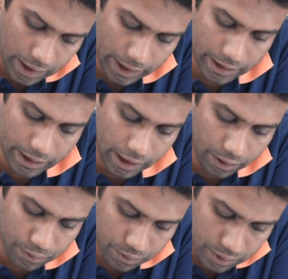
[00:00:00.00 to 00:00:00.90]
and
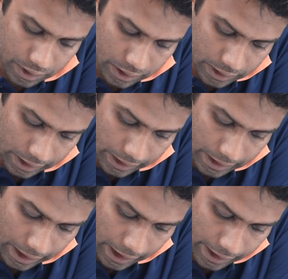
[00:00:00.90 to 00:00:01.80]
now the
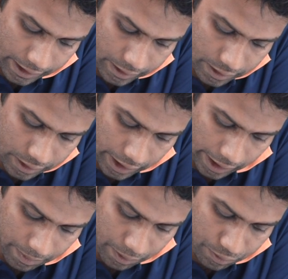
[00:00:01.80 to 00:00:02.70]
current
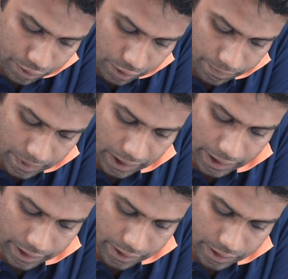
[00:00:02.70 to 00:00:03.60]
amount of
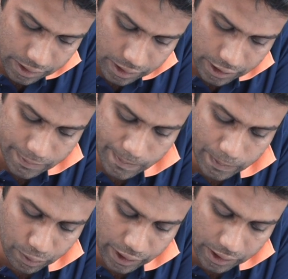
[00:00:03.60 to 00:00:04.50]
current is
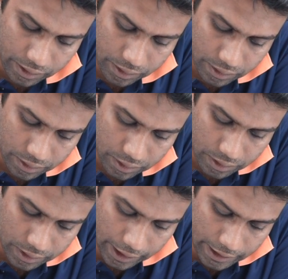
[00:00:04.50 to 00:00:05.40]
flowing
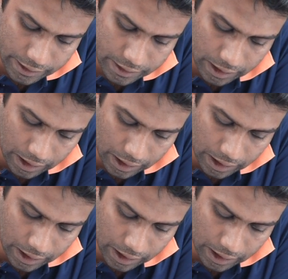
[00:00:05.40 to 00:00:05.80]
that is the